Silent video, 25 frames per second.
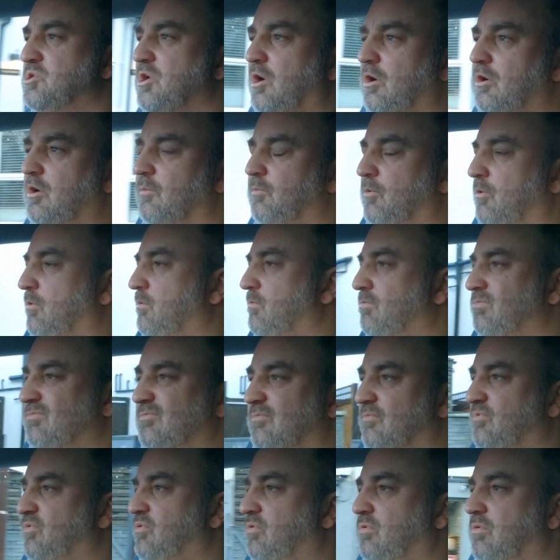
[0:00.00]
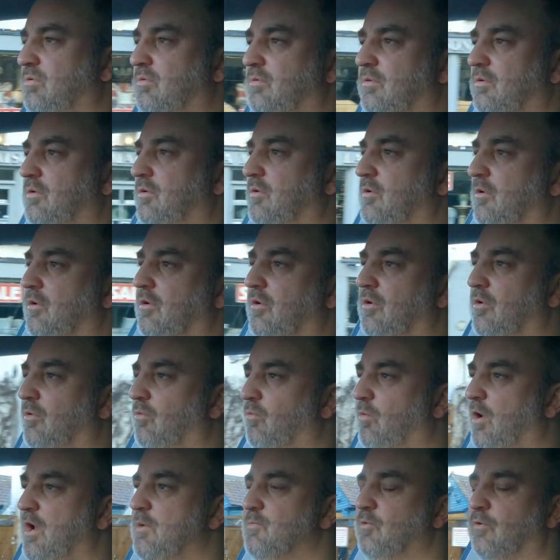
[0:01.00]
chuckable,
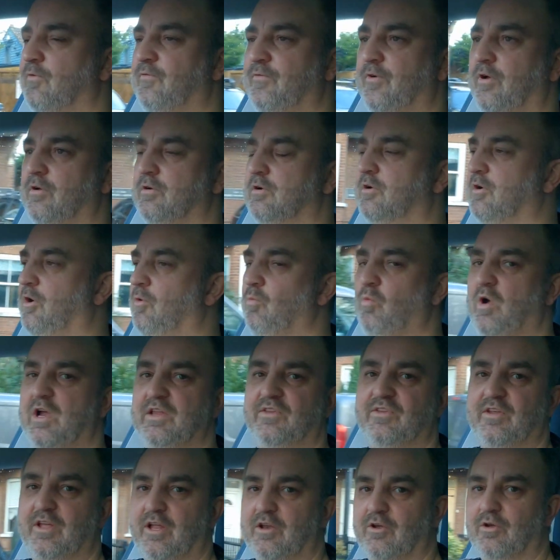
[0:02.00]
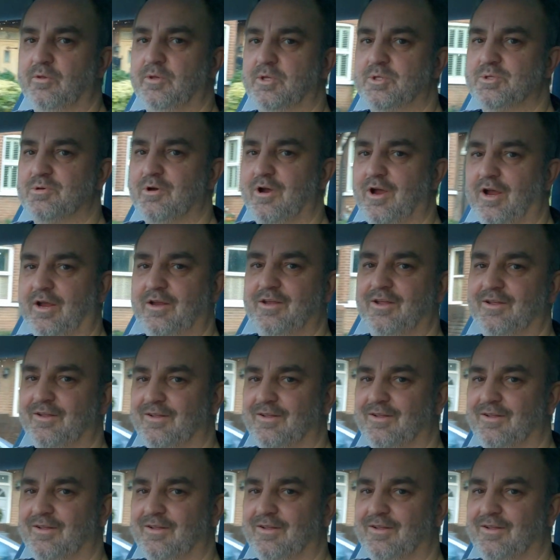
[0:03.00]
way more fun. Can't wait to get it on the track.